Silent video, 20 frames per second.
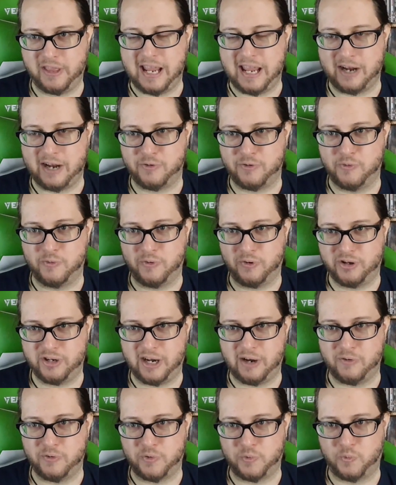the actual
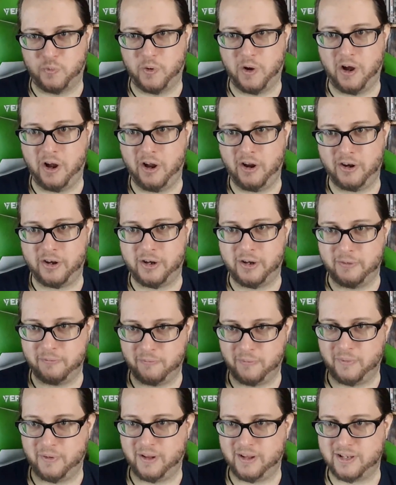shells work.
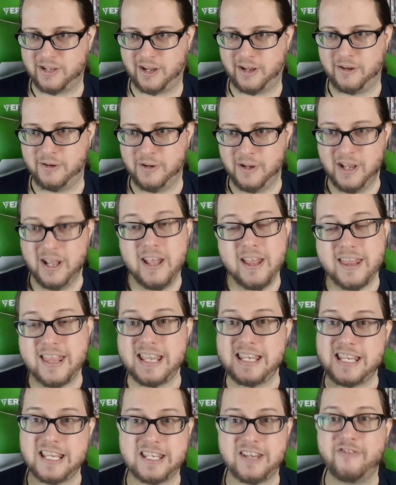So
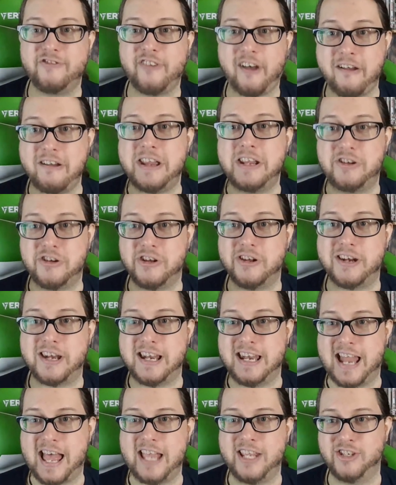this is a very good
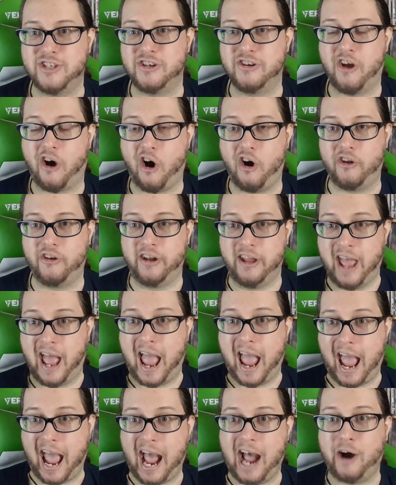lesson on
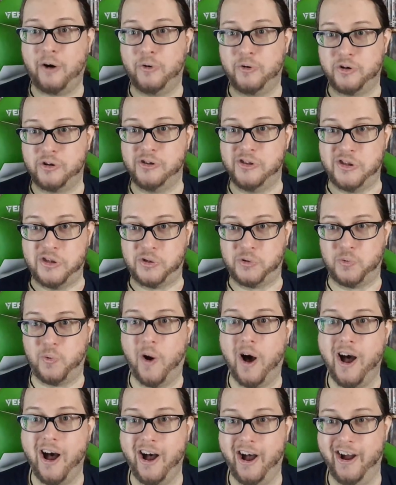how guns
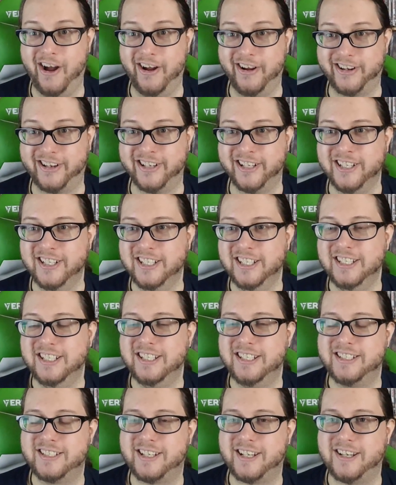work.
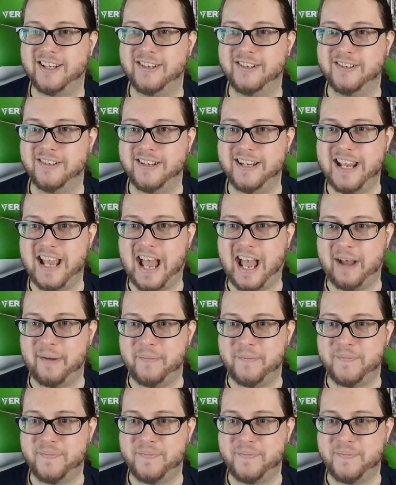So yeah,